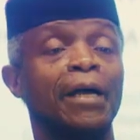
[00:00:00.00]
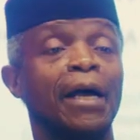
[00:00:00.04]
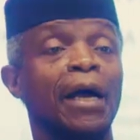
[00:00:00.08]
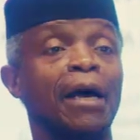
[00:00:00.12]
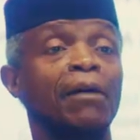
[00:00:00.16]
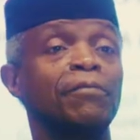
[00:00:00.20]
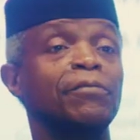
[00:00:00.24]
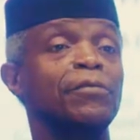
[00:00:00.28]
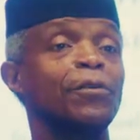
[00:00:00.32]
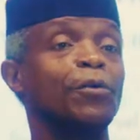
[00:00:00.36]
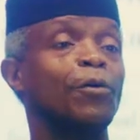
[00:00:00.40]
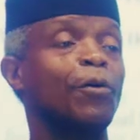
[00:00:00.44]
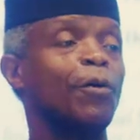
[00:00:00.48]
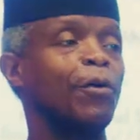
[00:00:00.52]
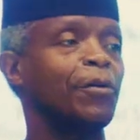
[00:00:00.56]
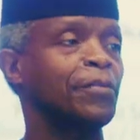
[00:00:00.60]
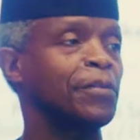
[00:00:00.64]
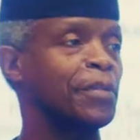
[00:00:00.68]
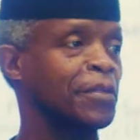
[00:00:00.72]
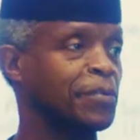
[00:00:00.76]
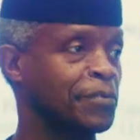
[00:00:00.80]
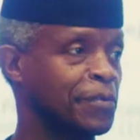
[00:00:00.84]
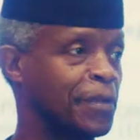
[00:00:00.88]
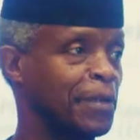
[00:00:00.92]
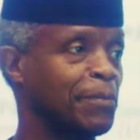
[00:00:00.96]
After all,
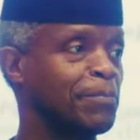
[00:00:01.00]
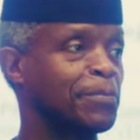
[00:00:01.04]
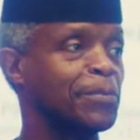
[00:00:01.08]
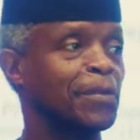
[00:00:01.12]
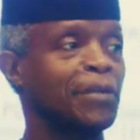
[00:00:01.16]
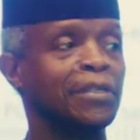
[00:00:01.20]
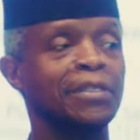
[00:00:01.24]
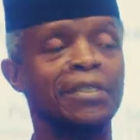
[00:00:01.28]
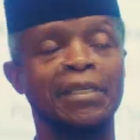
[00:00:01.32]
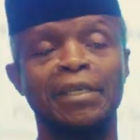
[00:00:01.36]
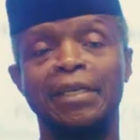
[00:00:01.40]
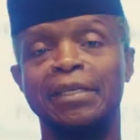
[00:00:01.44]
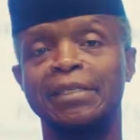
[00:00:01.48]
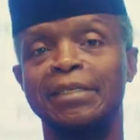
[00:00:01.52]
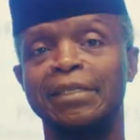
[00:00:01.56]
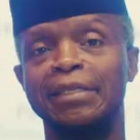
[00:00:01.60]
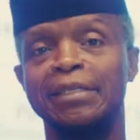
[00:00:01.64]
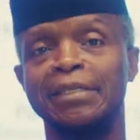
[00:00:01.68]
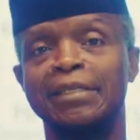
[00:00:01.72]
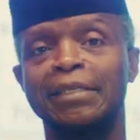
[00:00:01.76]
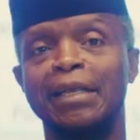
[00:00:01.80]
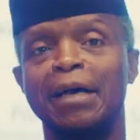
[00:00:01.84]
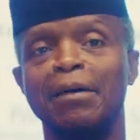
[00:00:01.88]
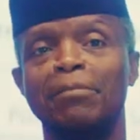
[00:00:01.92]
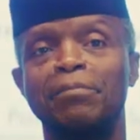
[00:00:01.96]
the scripture says
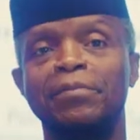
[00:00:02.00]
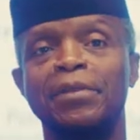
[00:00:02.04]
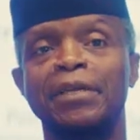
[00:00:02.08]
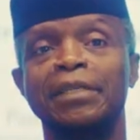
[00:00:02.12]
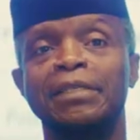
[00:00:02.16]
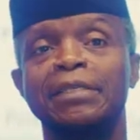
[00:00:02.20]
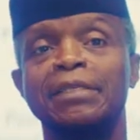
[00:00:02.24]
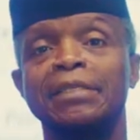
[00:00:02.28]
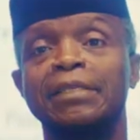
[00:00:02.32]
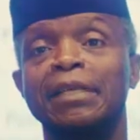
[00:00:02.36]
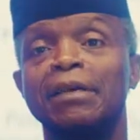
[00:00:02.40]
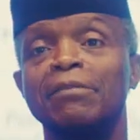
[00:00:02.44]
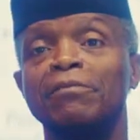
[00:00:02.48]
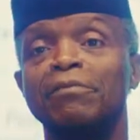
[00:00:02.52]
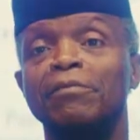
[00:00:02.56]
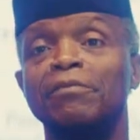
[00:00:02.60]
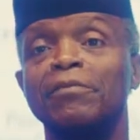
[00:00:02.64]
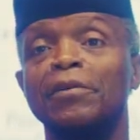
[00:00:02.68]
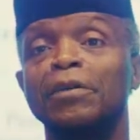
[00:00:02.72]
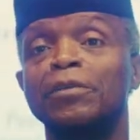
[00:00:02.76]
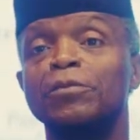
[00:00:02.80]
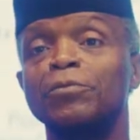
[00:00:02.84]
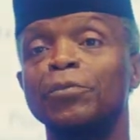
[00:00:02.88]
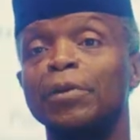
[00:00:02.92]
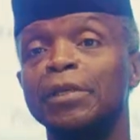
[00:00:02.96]
in Psalm 37,
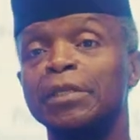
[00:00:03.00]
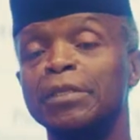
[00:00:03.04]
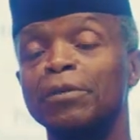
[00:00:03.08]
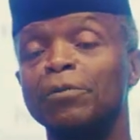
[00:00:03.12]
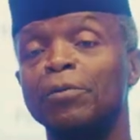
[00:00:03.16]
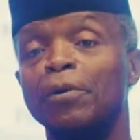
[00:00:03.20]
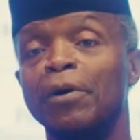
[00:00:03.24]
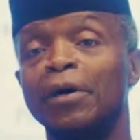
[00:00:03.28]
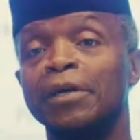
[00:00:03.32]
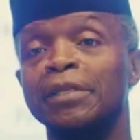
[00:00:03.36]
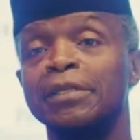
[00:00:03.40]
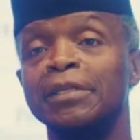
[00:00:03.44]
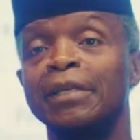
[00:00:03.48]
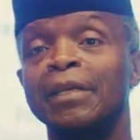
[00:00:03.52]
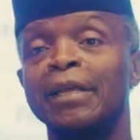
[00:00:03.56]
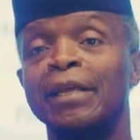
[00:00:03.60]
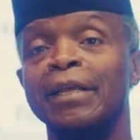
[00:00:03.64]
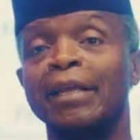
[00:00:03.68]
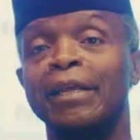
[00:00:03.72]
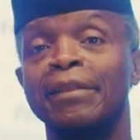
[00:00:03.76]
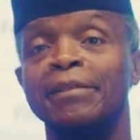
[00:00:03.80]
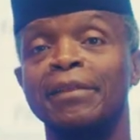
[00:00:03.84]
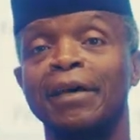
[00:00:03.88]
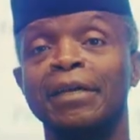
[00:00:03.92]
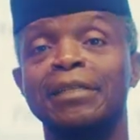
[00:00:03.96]
verse 21,
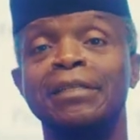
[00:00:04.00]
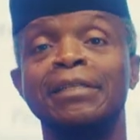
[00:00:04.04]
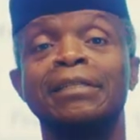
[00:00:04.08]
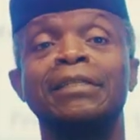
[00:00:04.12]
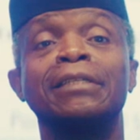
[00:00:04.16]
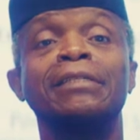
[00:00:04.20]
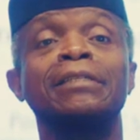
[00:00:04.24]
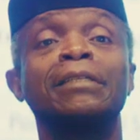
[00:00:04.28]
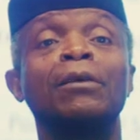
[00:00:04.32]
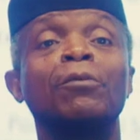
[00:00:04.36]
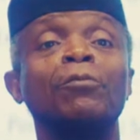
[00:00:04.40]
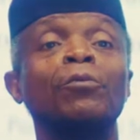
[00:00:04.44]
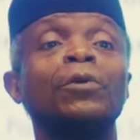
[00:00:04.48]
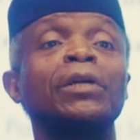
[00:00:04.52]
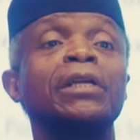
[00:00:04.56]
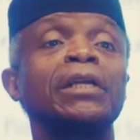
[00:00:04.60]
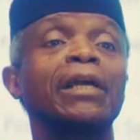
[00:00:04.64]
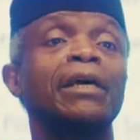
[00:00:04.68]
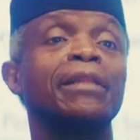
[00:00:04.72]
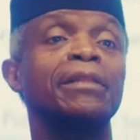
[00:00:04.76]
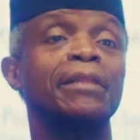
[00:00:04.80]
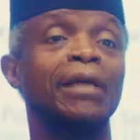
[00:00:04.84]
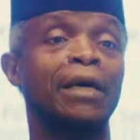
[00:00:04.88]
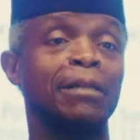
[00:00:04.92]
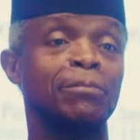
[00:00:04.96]
that it is the
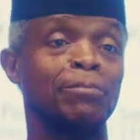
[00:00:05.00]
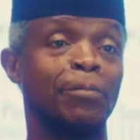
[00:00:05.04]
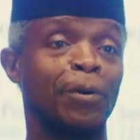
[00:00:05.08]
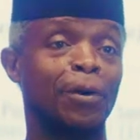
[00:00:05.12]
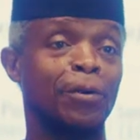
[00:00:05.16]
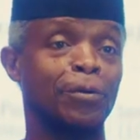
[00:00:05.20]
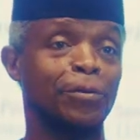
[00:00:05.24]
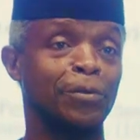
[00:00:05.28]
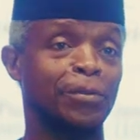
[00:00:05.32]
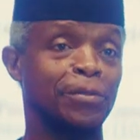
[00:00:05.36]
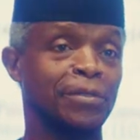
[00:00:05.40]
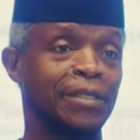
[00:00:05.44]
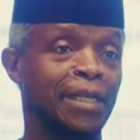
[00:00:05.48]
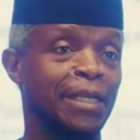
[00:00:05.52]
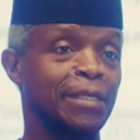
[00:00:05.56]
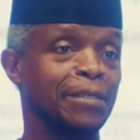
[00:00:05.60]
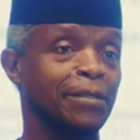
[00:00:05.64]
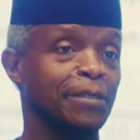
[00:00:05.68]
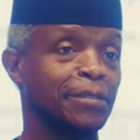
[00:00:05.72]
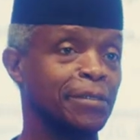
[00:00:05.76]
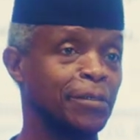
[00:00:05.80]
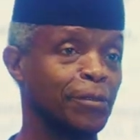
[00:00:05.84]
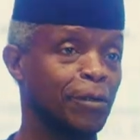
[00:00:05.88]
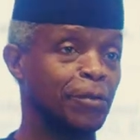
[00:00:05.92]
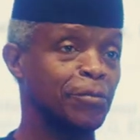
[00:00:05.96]
wicked that borrows and
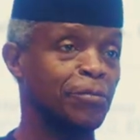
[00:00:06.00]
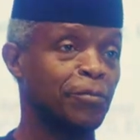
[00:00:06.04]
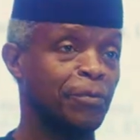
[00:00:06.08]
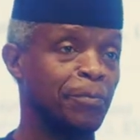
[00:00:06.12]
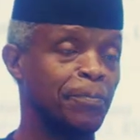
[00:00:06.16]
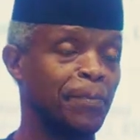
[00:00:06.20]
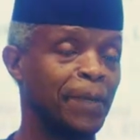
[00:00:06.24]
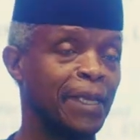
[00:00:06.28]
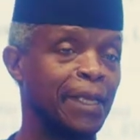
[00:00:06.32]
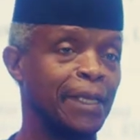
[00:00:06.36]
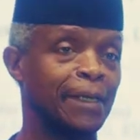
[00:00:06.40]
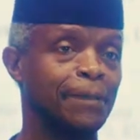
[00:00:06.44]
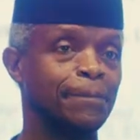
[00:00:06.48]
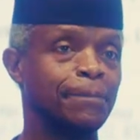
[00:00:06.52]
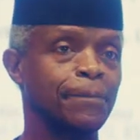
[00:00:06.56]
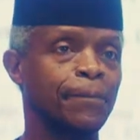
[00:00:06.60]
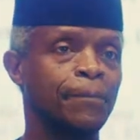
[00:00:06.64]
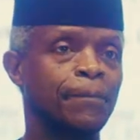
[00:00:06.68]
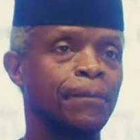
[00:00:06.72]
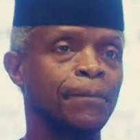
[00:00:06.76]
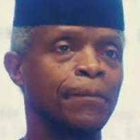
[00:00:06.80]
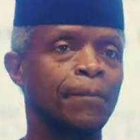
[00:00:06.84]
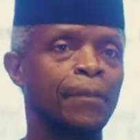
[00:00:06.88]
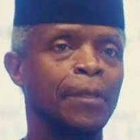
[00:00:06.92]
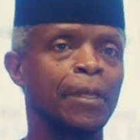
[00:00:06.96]
does not repay.
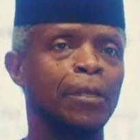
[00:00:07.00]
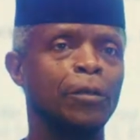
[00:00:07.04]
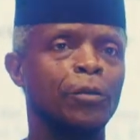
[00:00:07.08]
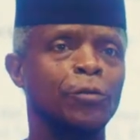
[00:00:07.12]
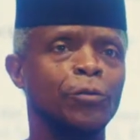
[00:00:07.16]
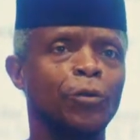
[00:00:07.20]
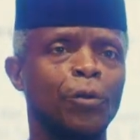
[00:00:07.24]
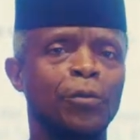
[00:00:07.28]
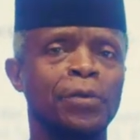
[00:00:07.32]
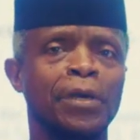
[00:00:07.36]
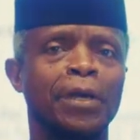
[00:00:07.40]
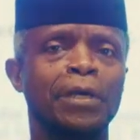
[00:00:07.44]
So